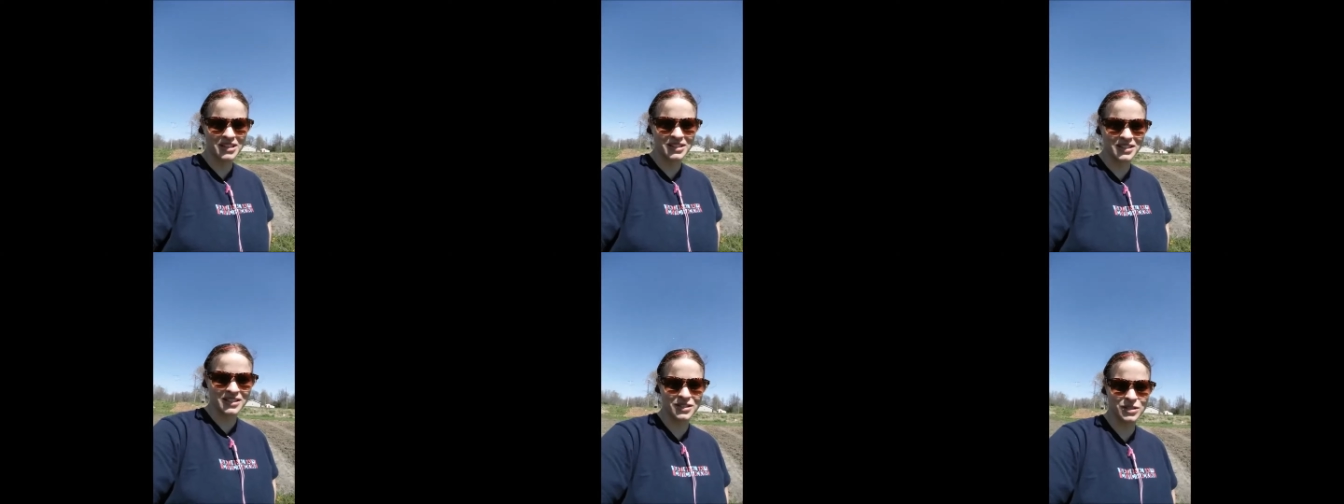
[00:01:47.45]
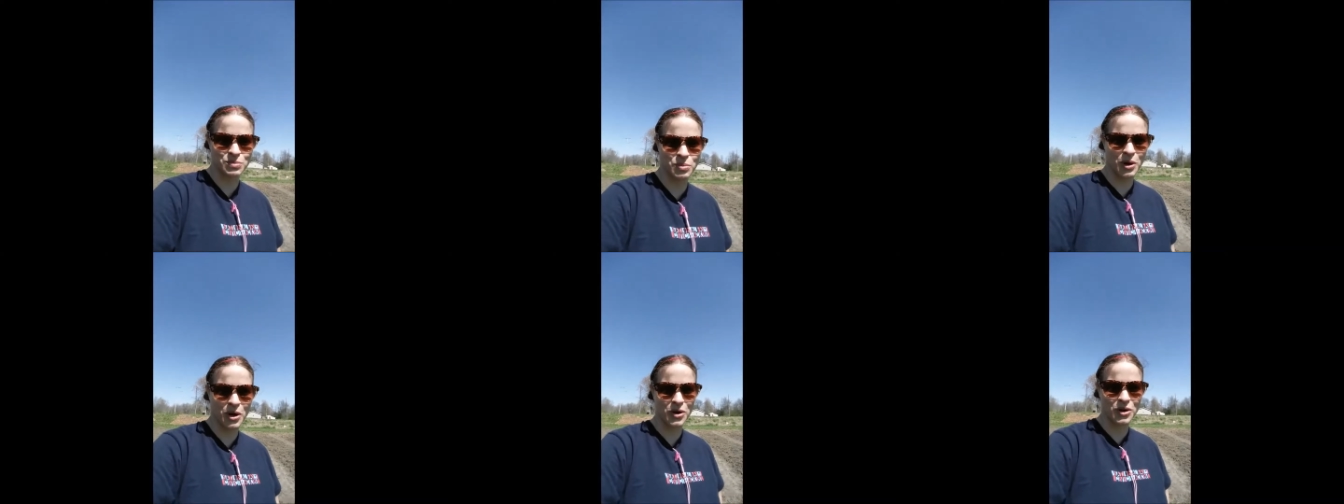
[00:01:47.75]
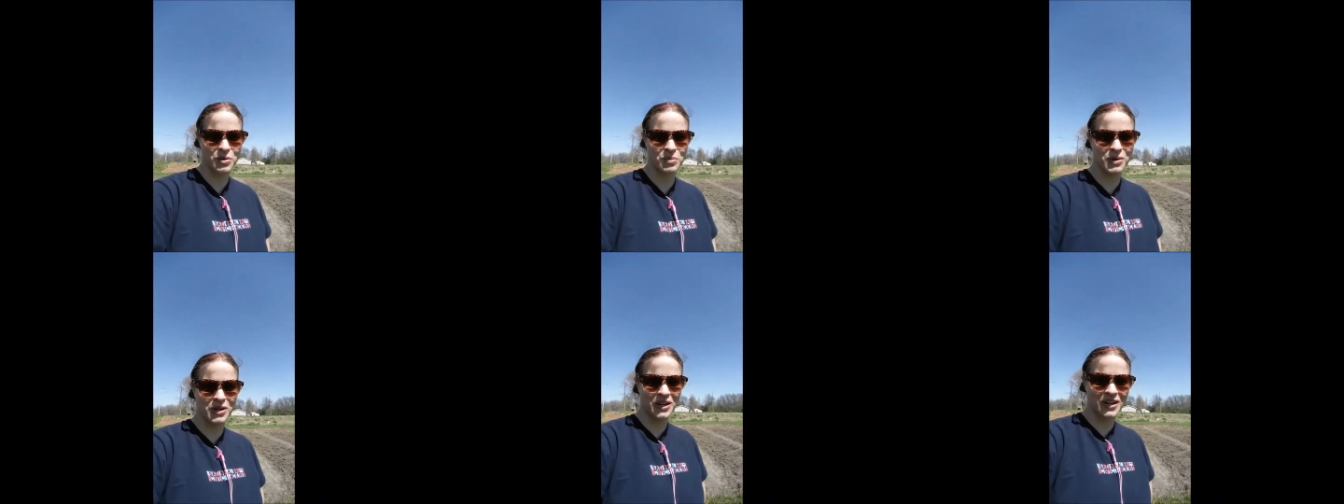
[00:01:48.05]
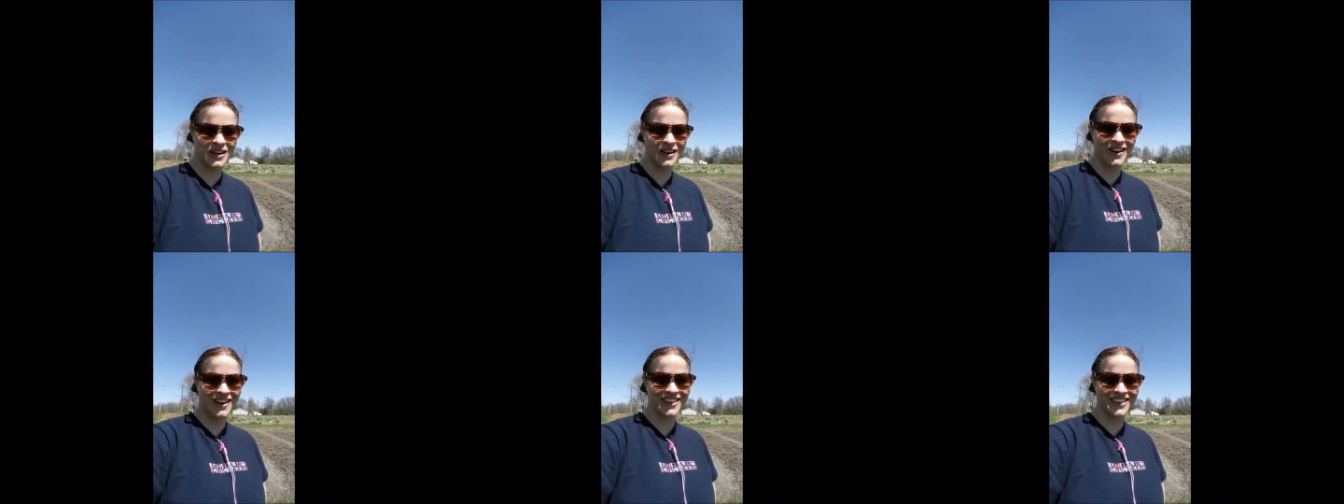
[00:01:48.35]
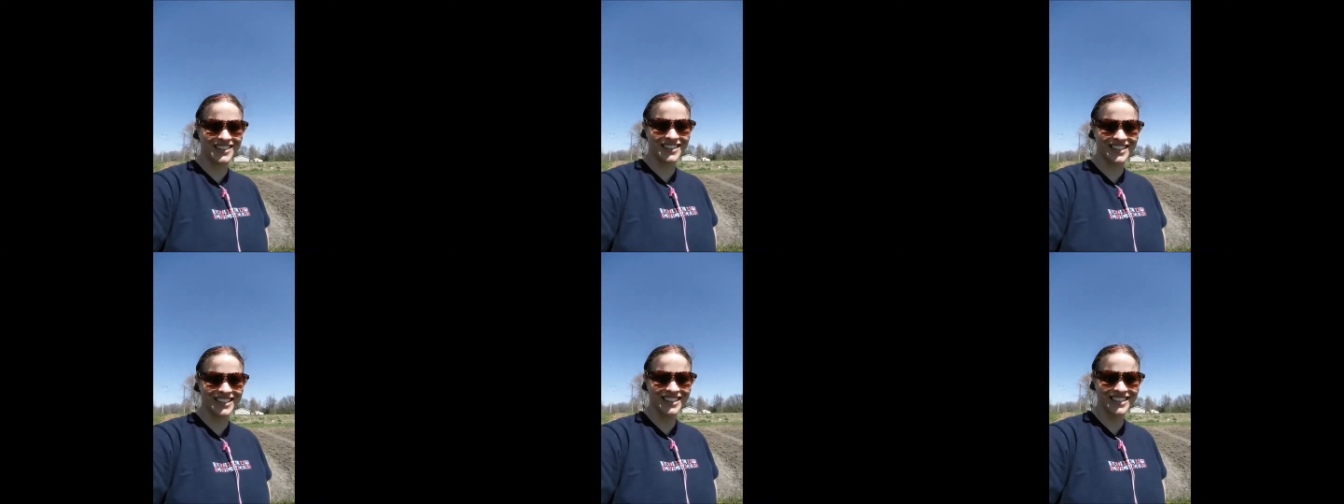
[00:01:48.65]
at the Hillsboro Community
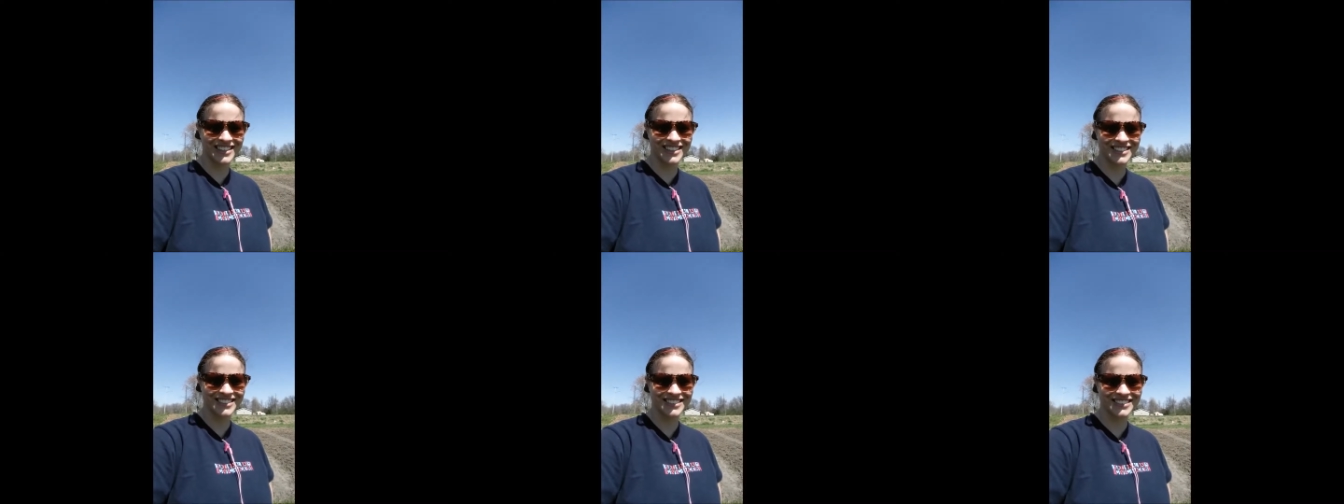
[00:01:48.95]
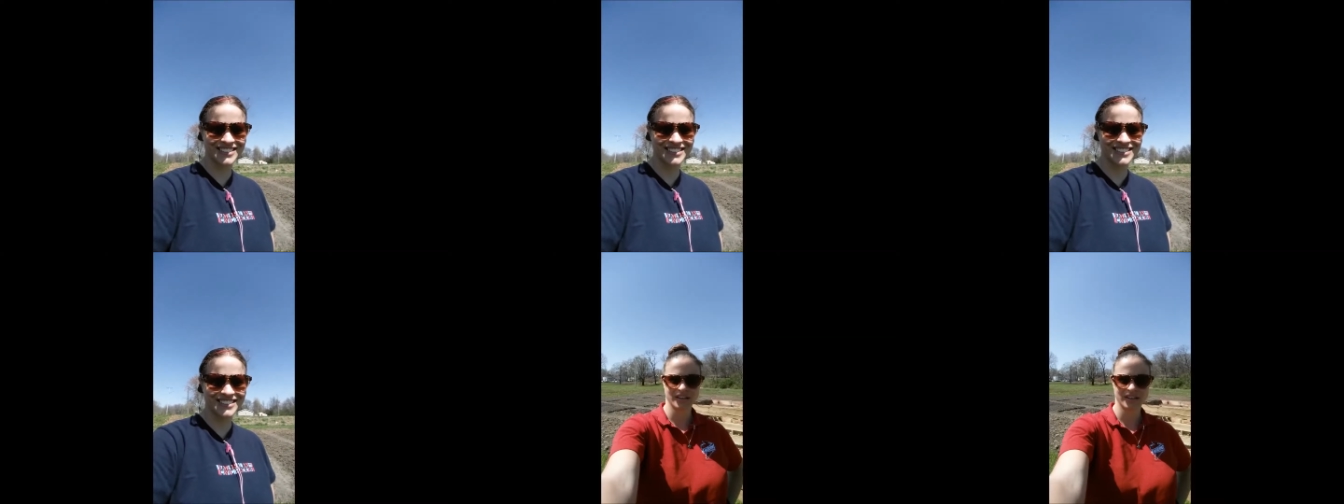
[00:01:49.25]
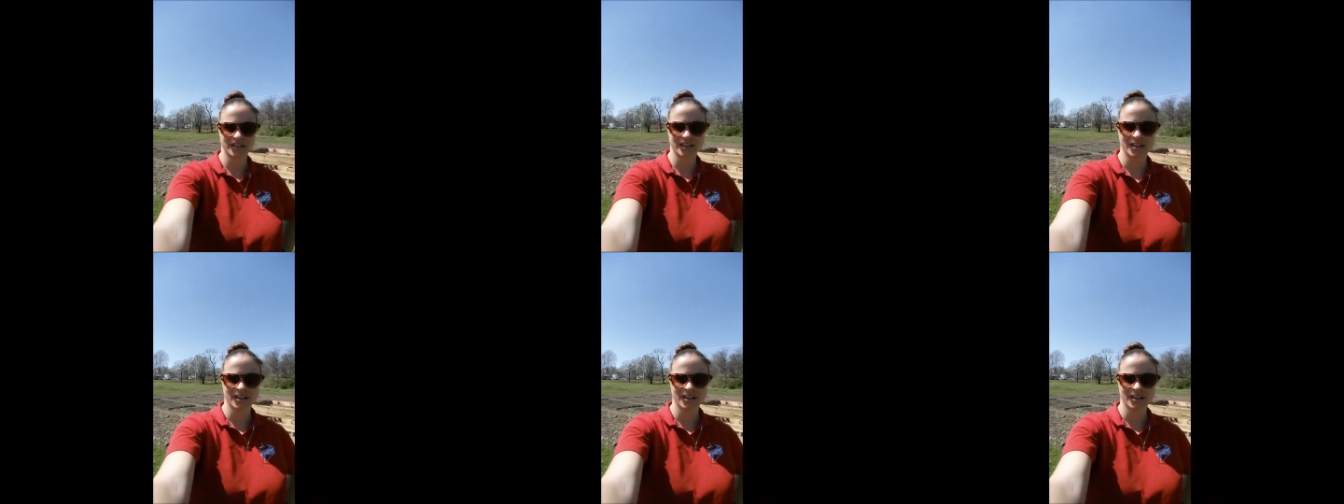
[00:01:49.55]
Garden.